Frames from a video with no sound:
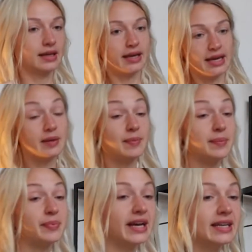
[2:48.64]
in the
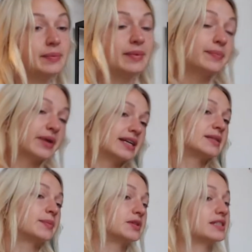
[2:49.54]
midbrain is
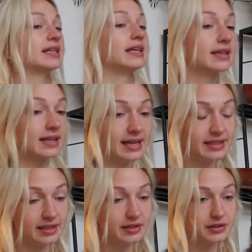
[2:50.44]
mostly
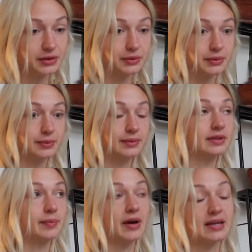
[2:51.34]
connected to
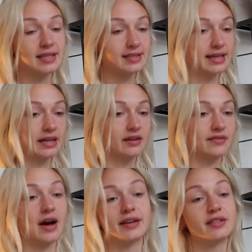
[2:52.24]
the processing of
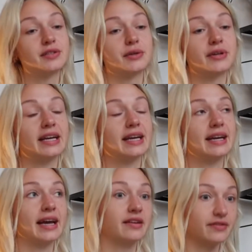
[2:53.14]
auditory
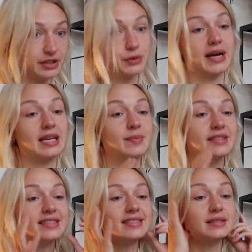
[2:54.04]
and visual
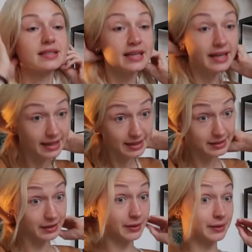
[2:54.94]
elements.
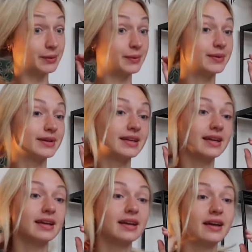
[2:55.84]
So
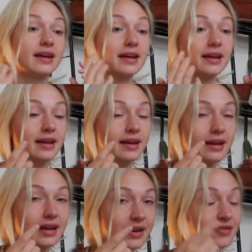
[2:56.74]

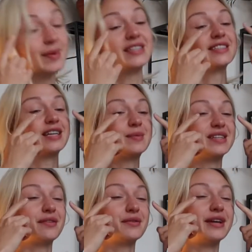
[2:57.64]
information comes
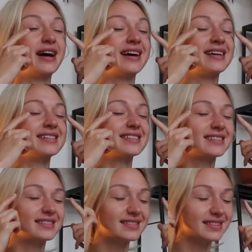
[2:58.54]
in through the
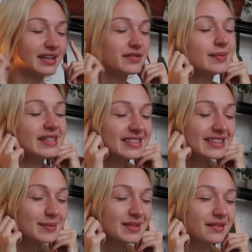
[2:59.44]
eyes, information
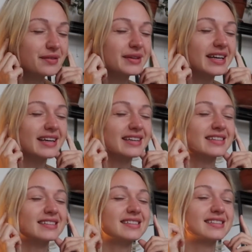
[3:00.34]
comes in through the
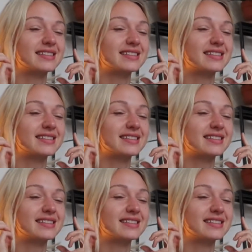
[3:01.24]
ears,